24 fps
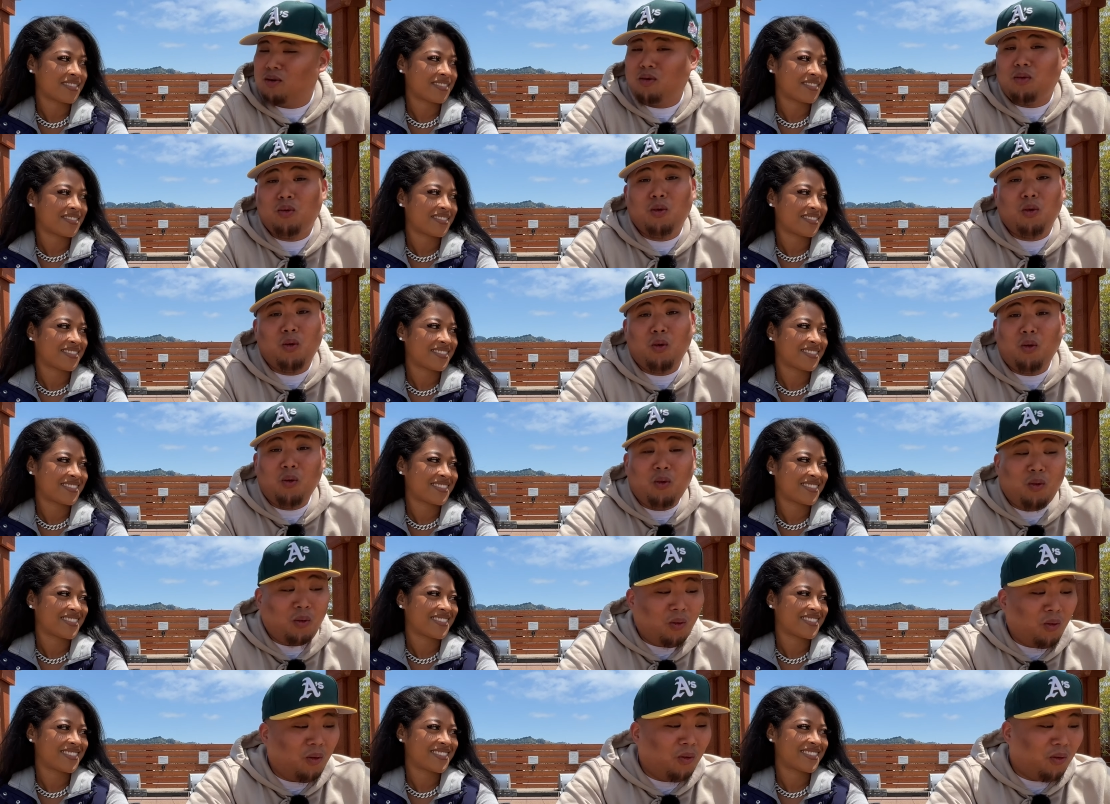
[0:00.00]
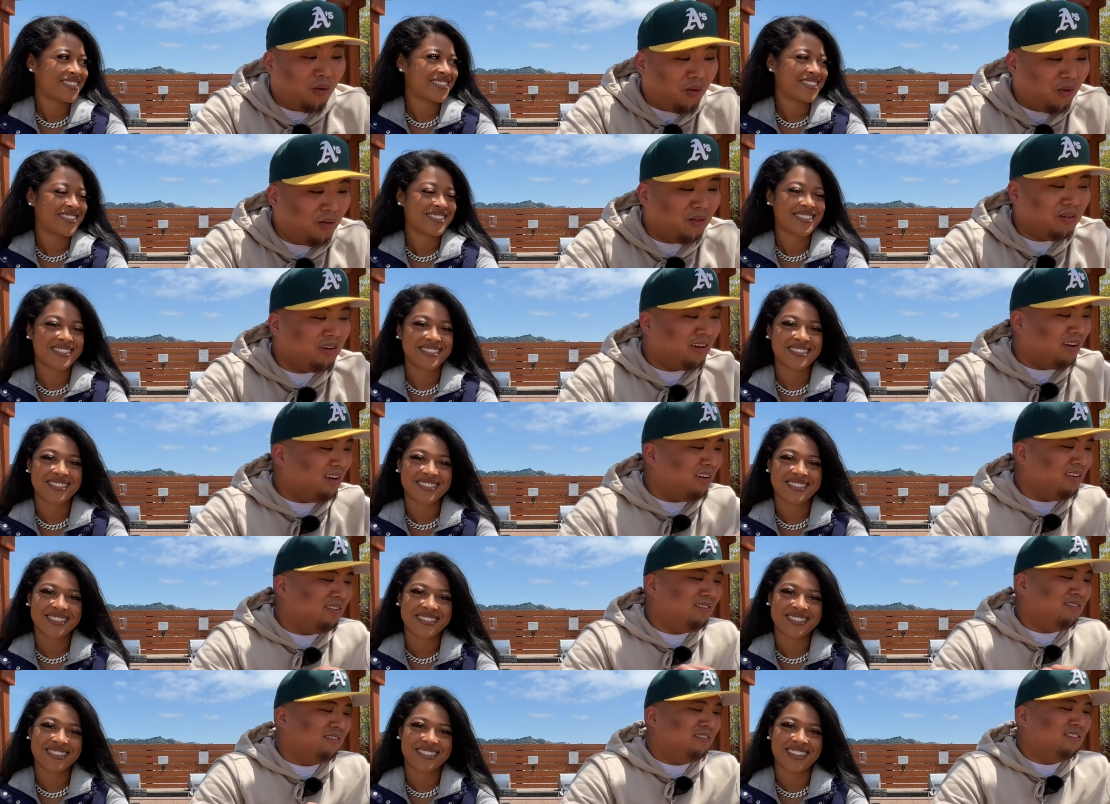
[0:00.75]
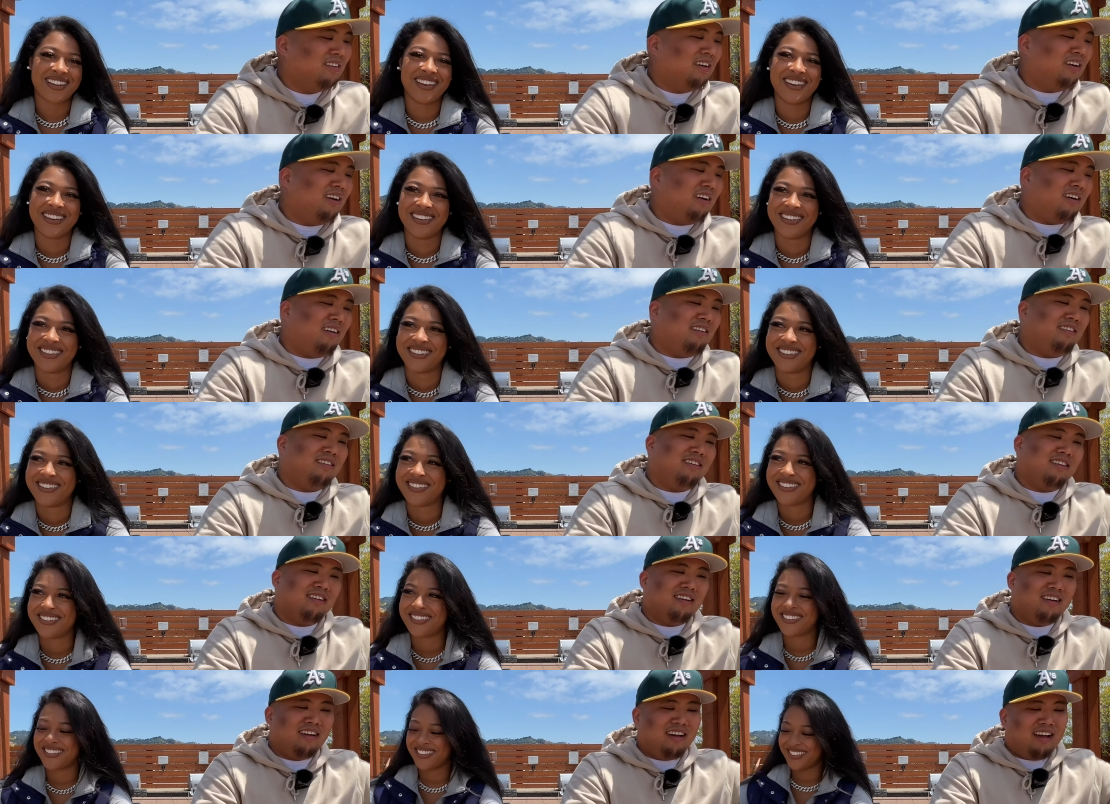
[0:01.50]
Speaker 1: Oh
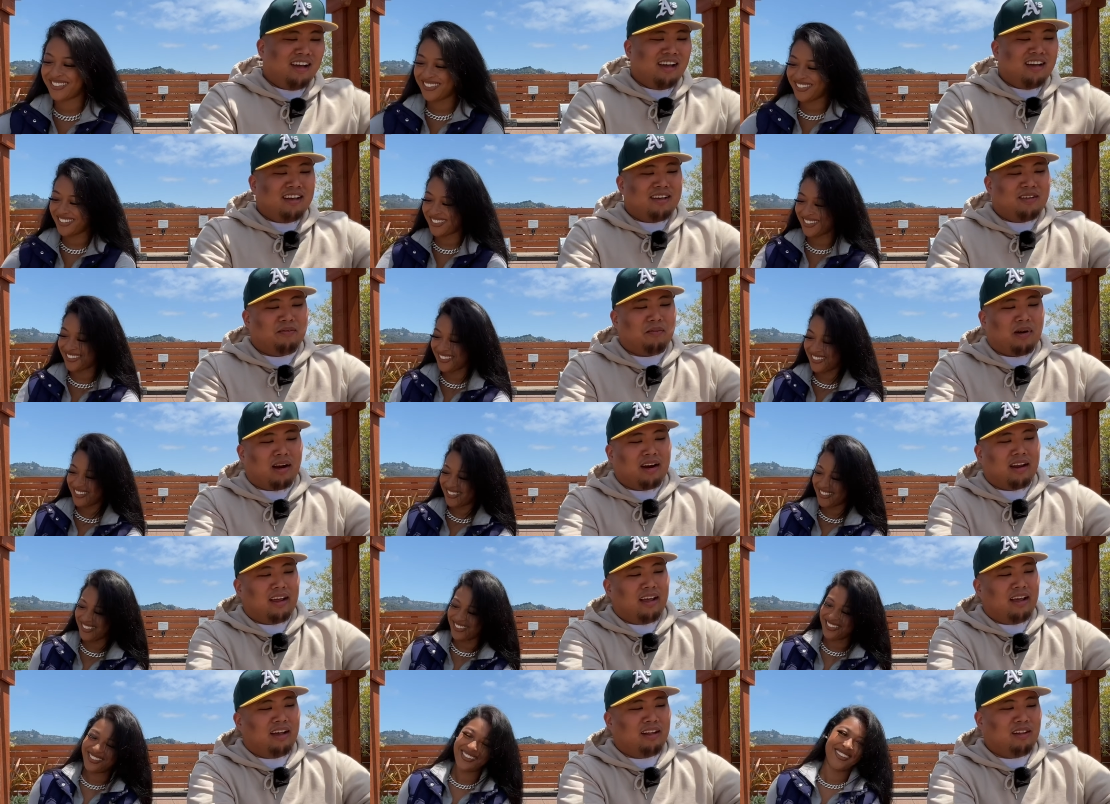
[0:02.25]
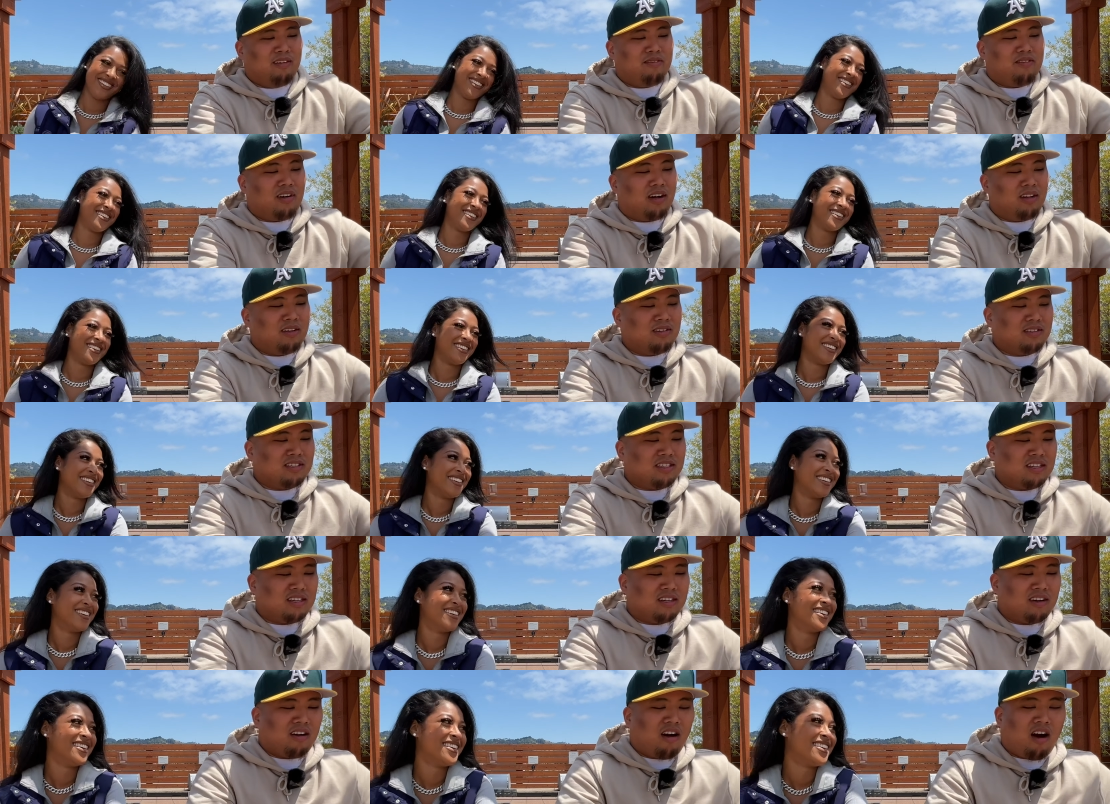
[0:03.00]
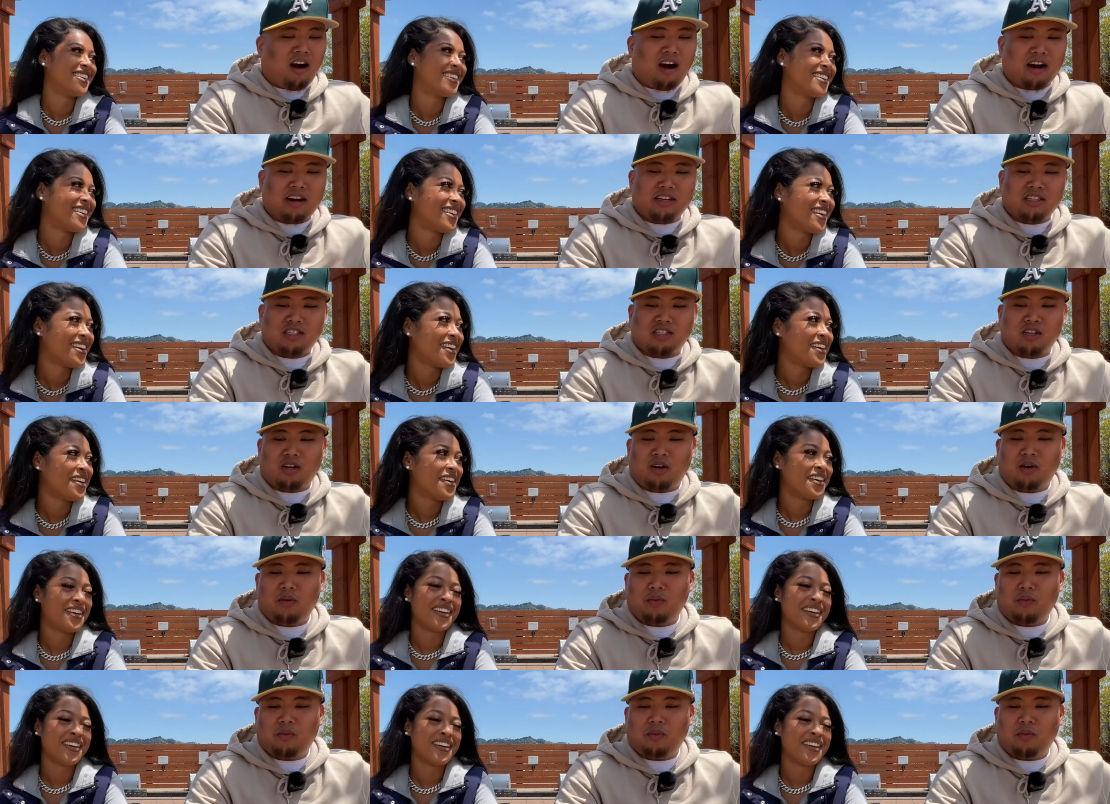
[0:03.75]
damn. about to get hella follows here. All right, so